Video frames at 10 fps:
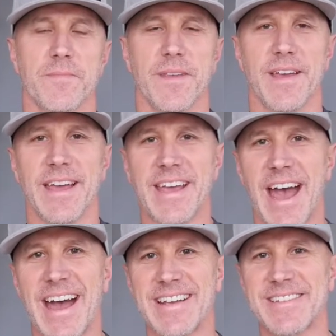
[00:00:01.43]
Hey
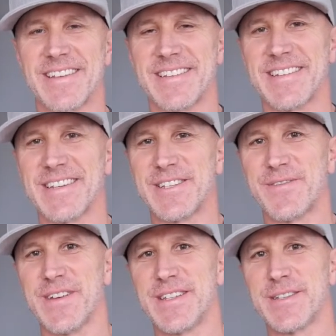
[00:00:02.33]
guys, this is
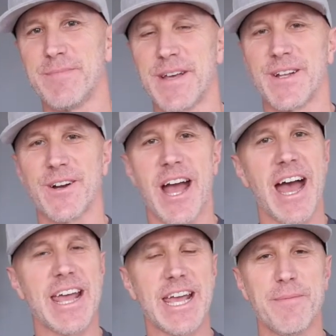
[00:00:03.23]
Vince Miller.
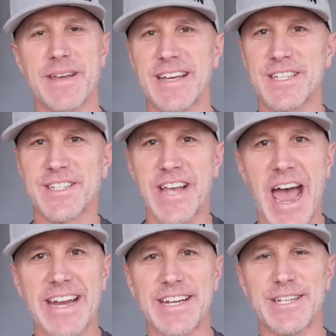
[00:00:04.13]
I am
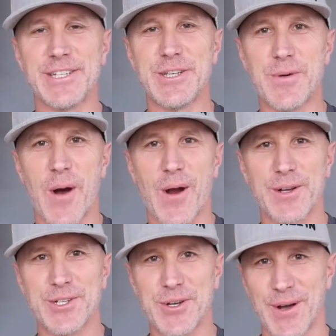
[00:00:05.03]
excited you are
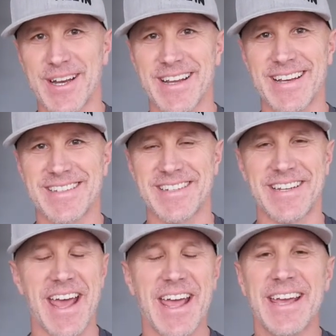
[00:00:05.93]
joining us
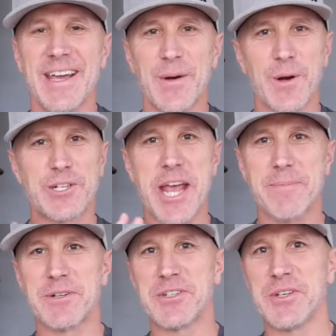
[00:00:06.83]
today. We're in
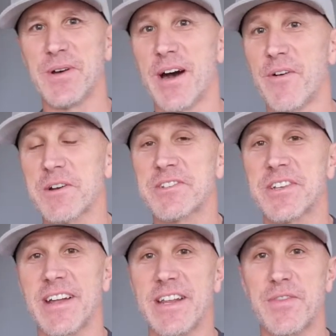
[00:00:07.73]
chapter 2 of our
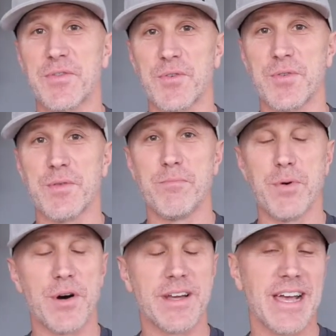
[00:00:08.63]
study through the
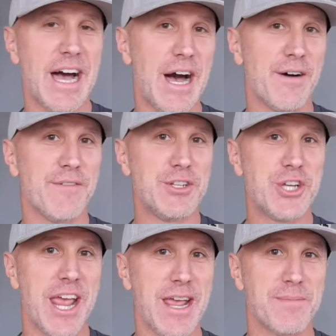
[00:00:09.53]
book of
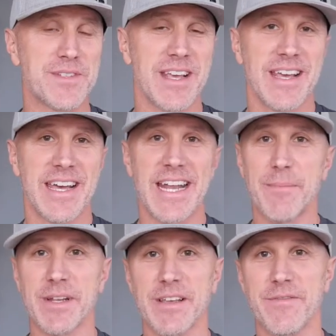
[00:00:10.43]
James, and I
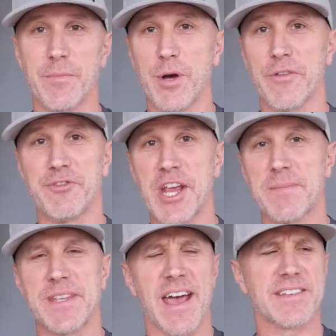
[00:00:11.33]
believe the book of
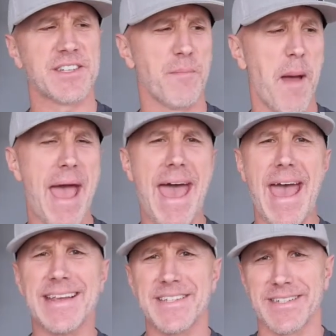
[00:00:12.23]
James has some
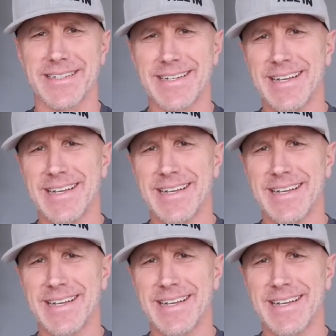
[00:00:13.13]
excellent